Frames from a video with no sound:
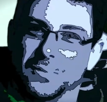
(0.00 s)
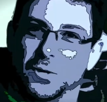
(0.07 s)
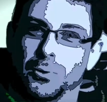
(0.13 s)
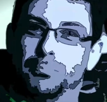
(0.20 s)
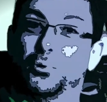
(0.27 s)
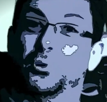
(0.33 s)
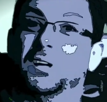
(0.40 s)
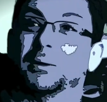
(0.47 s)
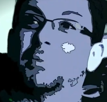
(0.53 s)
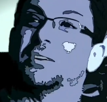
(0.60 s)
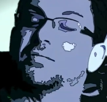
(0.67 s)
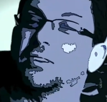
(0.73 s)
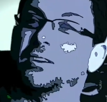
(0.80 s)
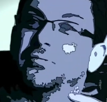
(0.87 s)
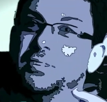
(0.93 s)
you know, putting
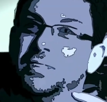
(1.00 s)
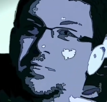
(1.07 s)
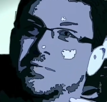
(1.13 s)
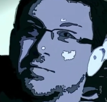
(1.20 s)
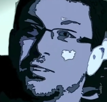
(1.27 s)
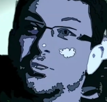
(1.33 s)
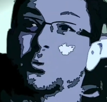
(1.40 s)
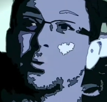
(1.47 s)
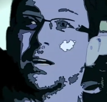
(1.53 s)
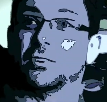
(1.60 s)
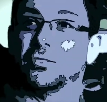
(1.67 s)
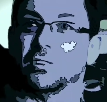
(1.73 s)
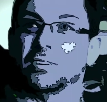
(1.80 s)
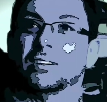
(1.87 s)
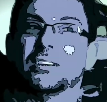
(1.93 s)
myself in this
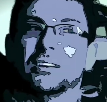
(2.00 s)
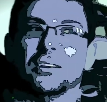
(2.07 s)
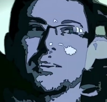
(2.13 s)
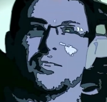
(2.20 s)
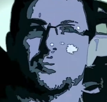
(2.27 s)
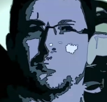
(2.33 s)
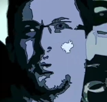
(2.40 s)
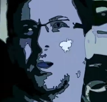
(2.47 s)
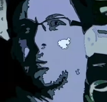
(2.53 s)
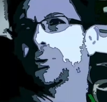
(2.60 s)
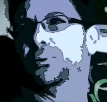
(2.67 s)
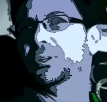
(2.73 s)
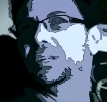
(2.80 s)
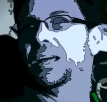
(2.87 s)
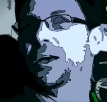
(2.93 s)
situation is
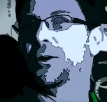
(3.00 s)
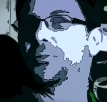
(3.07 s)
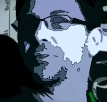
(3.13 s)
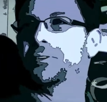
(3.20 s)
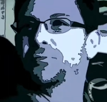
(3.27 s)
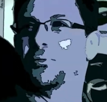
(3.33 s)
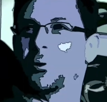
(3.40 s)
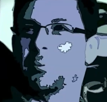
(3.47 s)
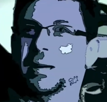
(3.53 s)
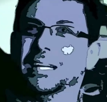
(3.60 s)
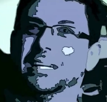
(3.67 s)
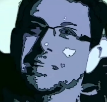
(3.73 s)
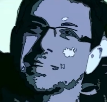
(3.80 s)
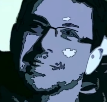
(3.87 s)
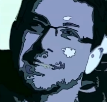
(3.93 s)
probably really healthy for me
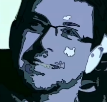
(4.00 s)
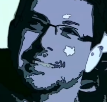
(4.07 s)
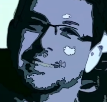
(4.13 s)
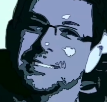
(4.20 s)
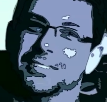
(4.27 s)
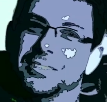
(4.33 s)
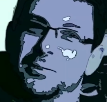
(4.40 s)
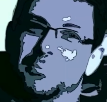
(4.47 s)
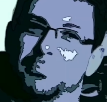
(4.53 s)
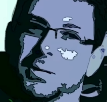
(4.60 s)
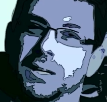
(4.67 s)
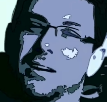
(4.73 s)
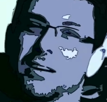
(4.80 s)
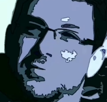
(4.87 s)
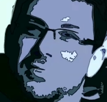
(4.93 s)
uh,
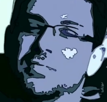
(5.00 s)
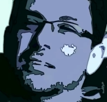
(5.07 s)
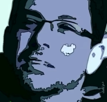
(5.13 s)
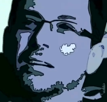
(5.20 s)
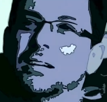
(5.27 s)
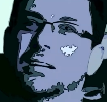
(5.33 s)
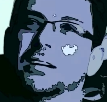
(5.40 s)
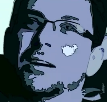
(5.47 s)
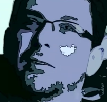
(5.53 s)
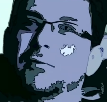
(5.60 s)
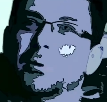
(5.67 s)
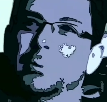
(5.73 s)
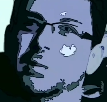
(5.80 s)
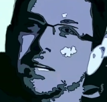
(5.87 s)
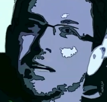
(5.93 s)
because it's a little
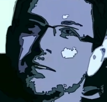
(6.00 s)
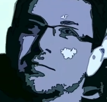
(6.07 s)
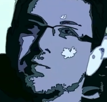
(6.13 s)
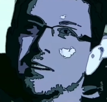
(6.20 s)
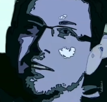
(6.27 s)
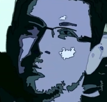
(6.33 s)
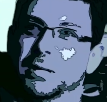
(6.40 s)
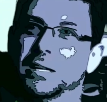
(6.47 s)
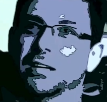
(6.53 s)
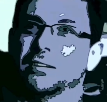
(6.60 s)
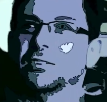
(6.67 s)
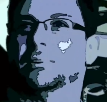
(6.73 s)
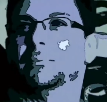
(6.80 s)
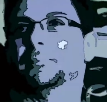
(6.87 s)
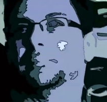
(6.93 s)
uncomfortable and outside of my
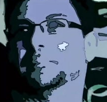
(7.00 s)
nature.